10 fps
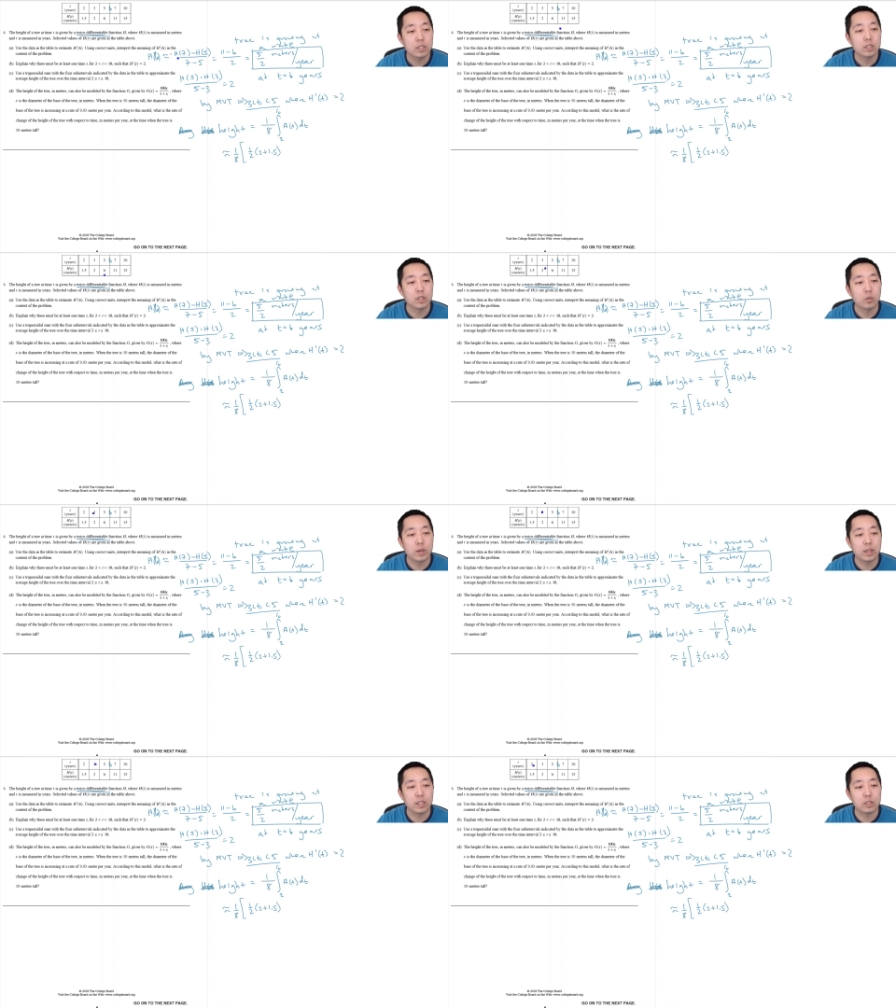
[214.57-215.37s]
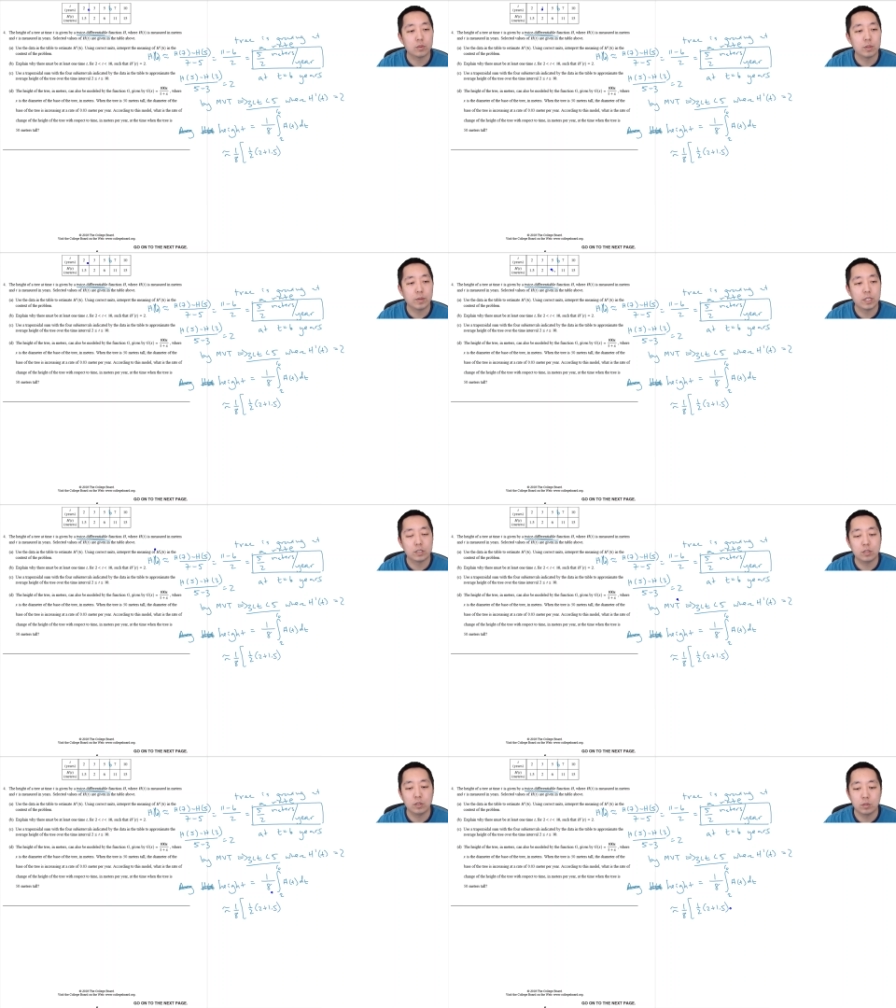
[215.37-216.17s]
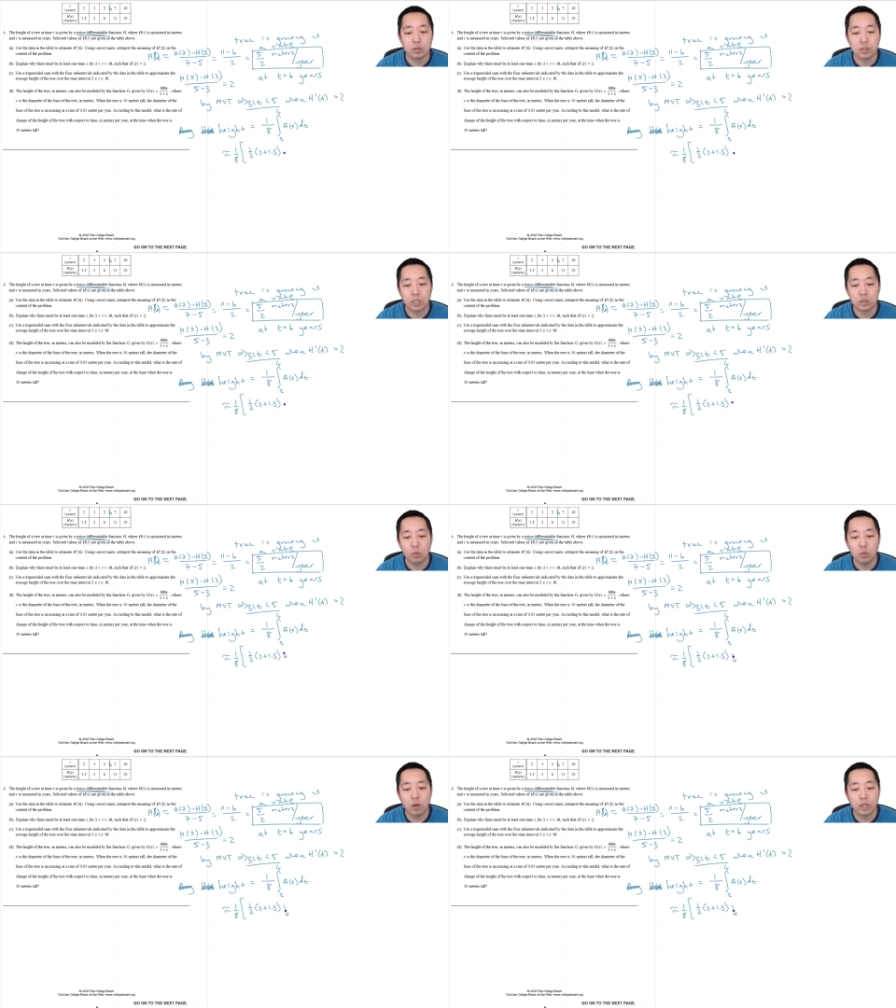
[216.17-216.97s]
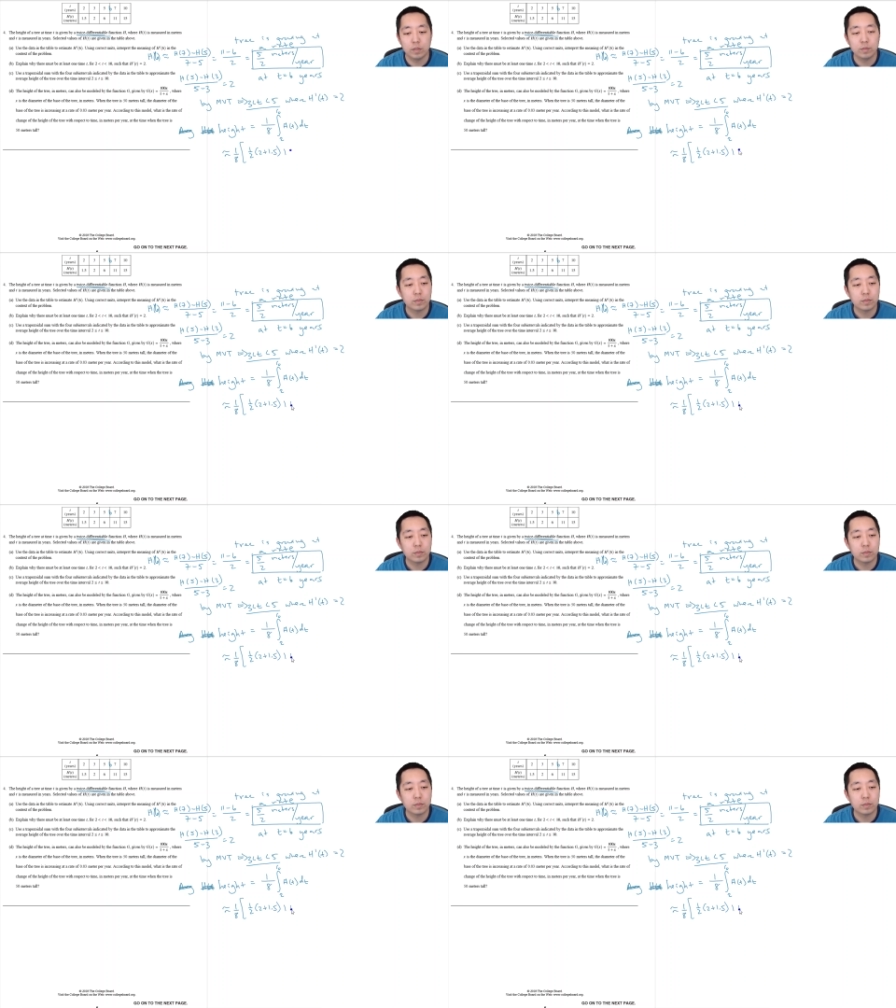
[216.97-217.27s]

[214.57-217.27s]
The width is three minus two, so that's one.